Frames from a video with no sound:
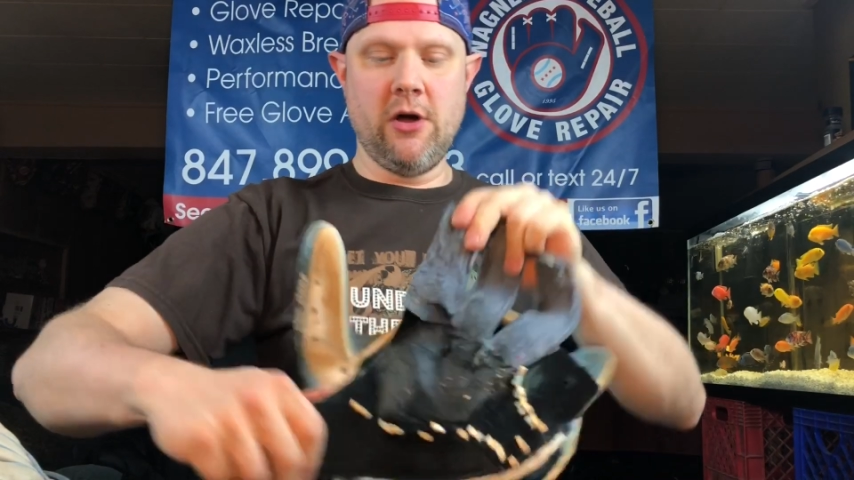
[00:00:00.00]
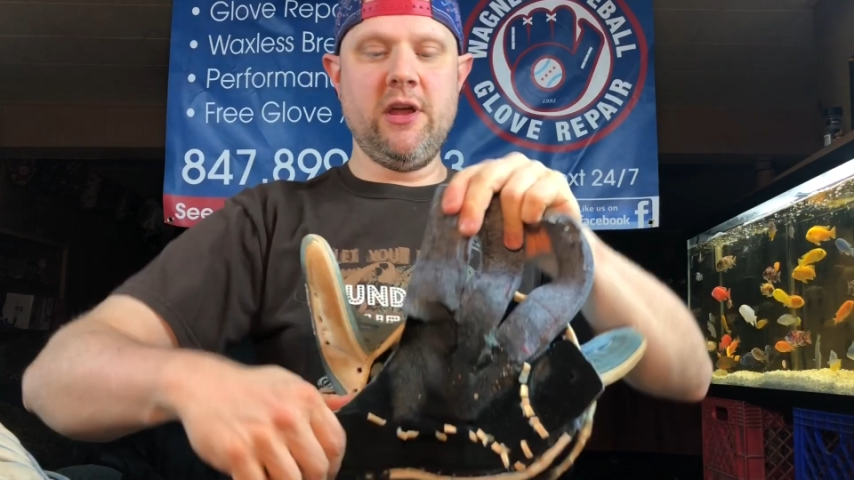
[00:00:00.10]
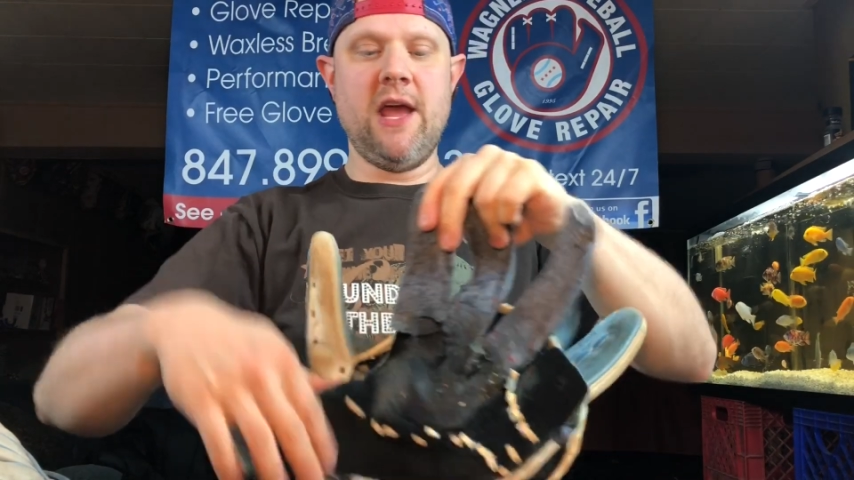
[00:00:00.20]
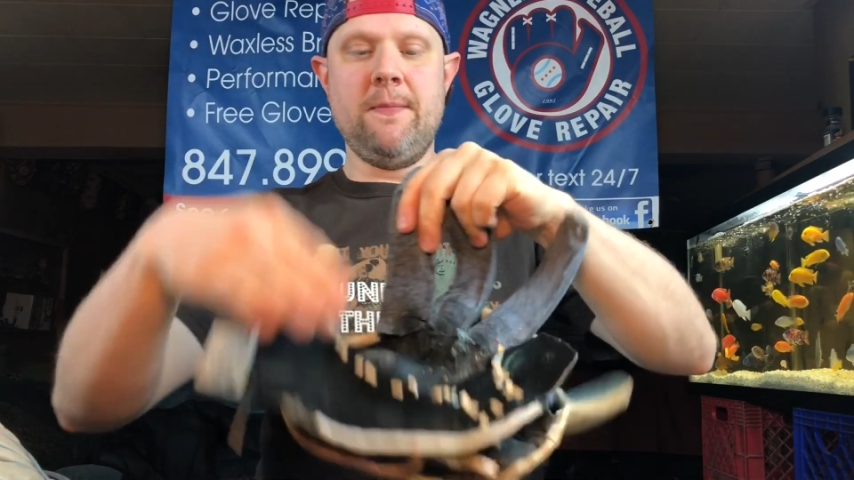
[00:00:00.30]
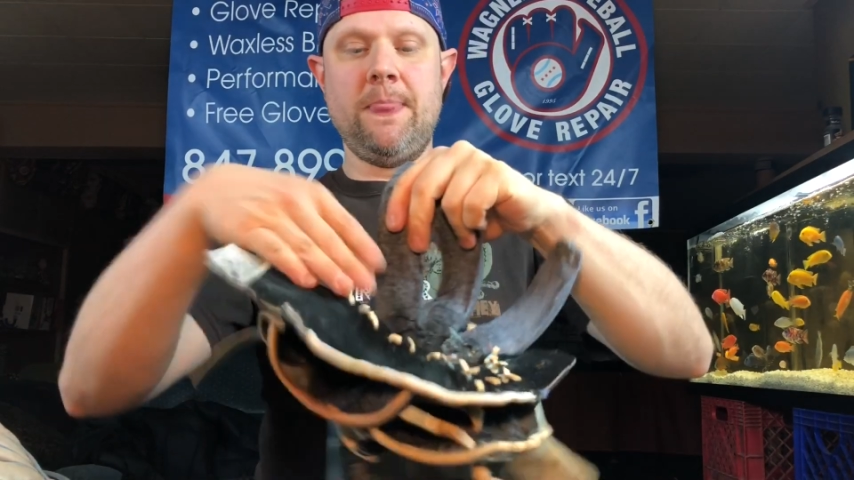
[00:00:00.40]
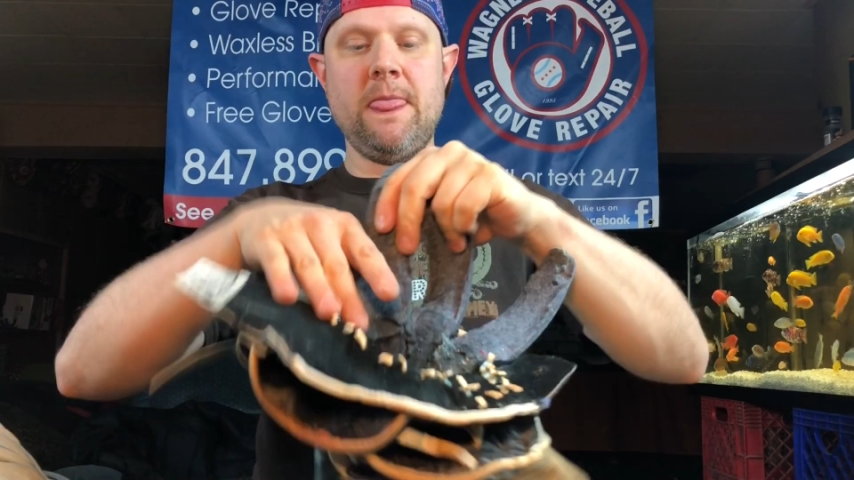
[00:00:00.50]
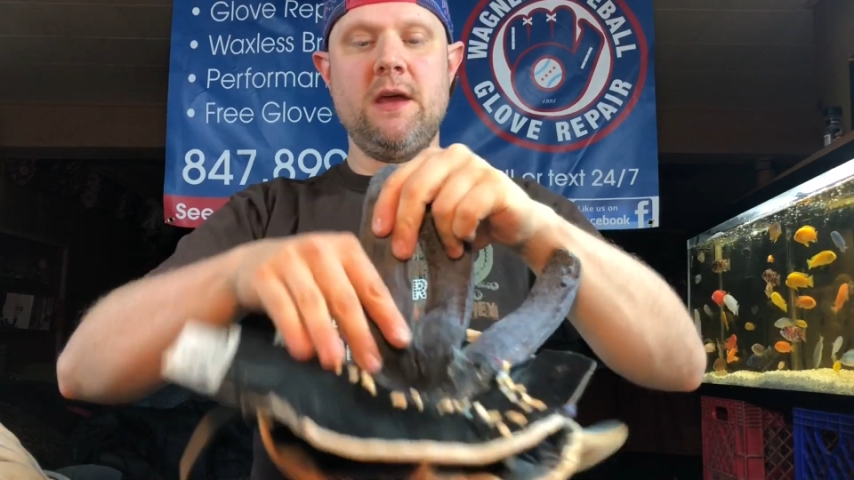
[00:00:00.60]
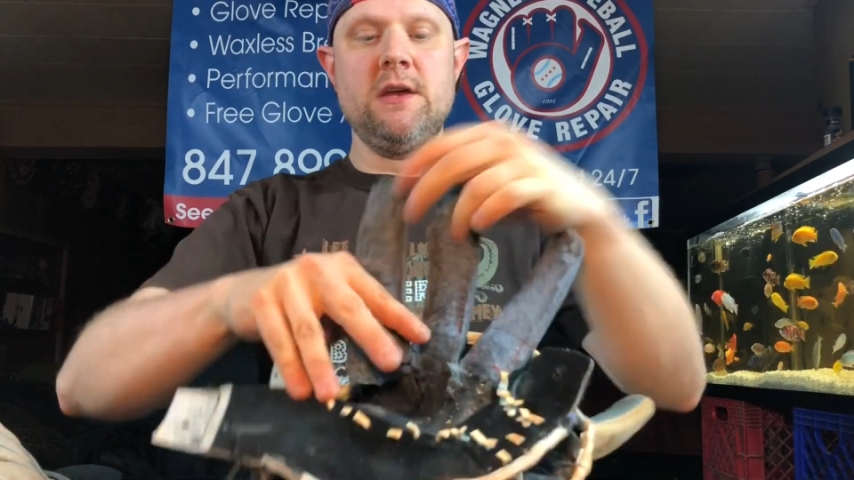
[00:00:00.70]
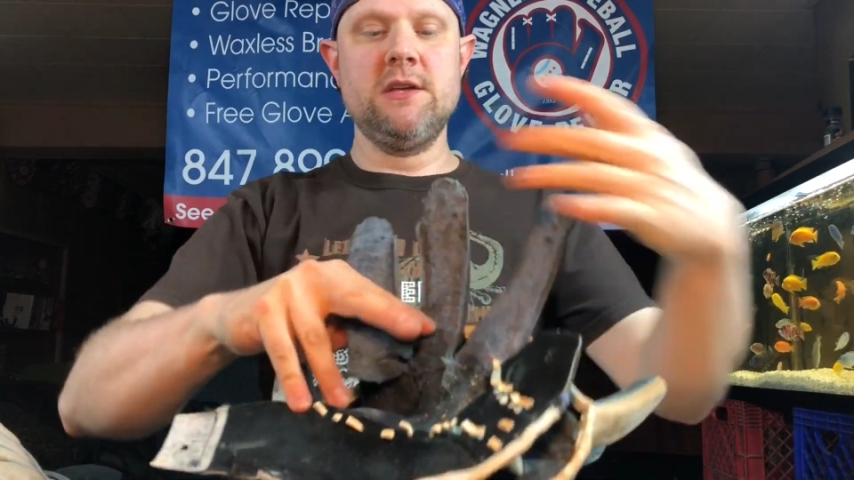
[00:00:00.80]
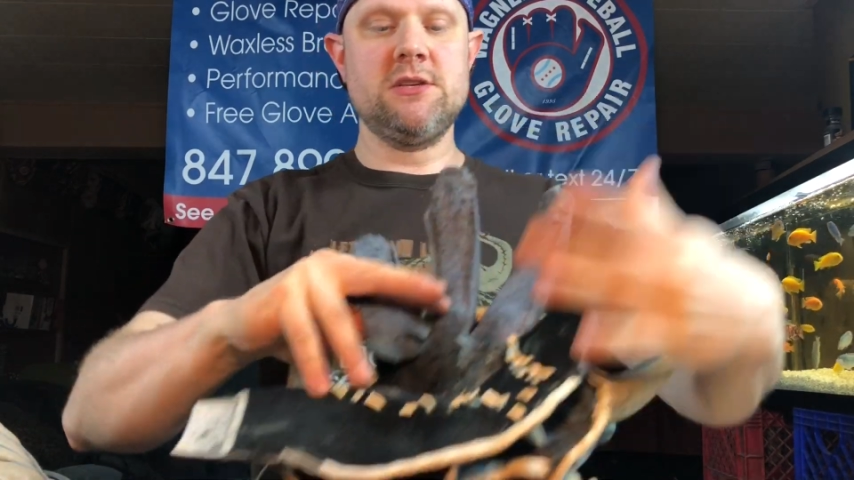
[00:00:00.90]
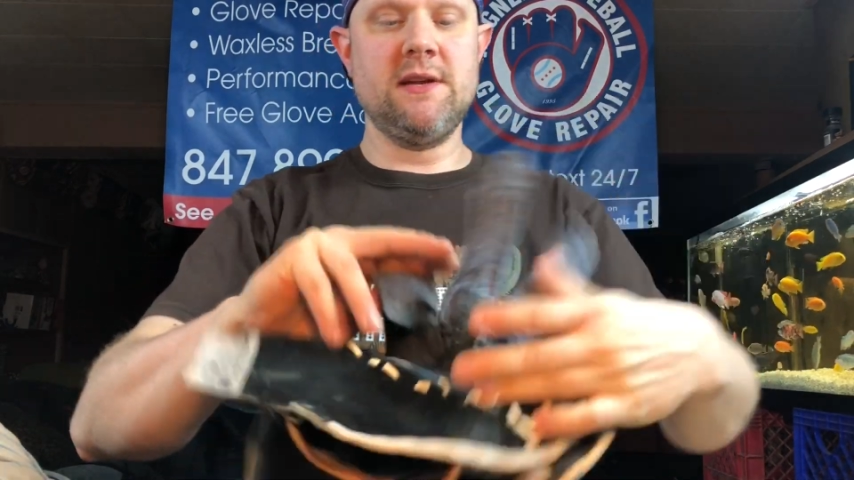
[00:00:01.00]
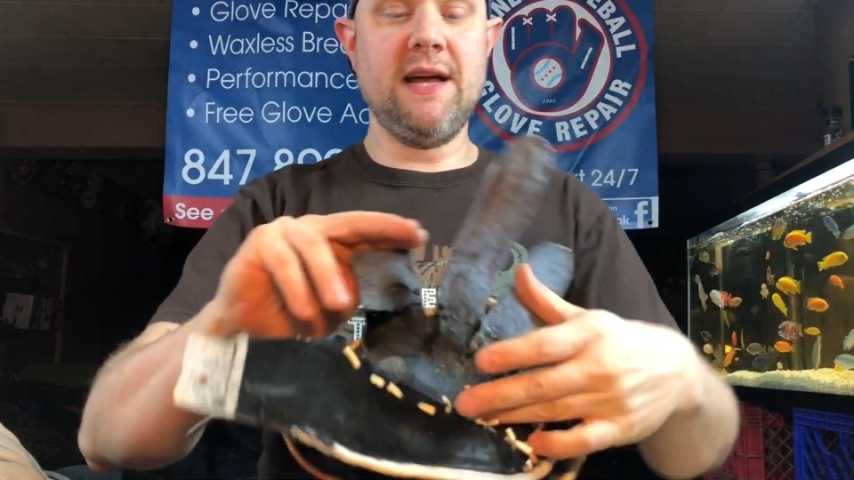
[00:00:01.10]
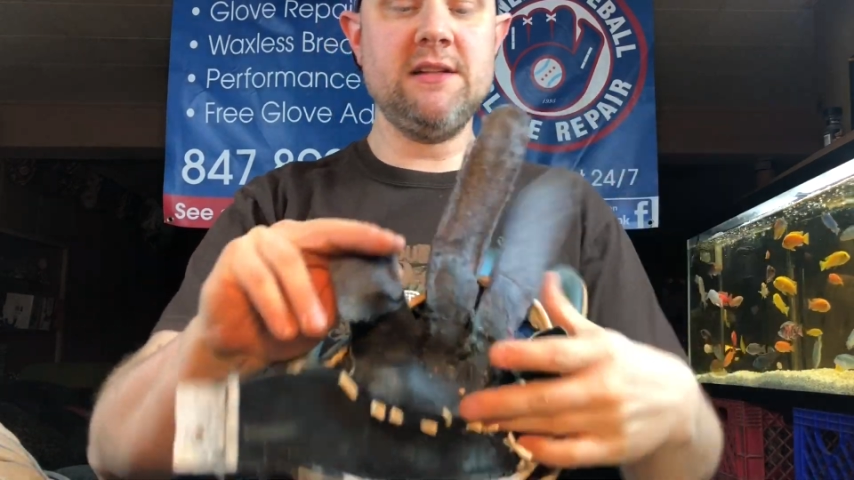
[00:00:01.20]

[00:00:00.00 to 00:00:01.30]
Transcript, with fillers: Okay, so now